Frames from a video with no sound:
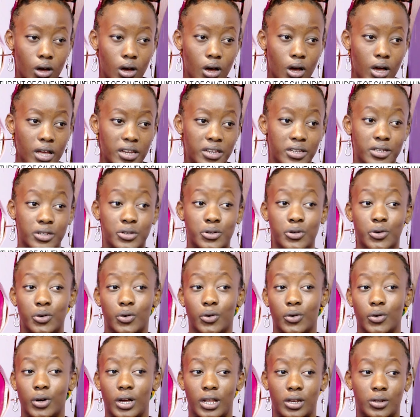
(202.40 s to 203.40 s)
I didn't
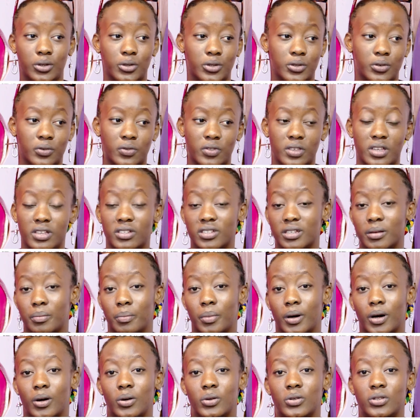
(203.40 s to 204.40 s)
know a lot of things
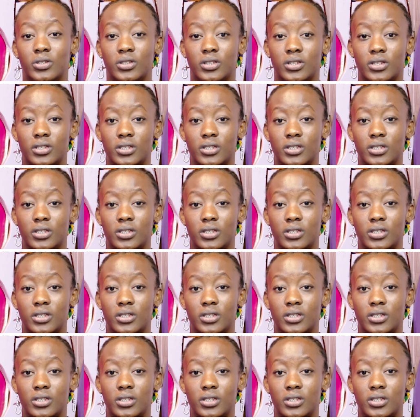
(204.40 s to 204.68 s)
about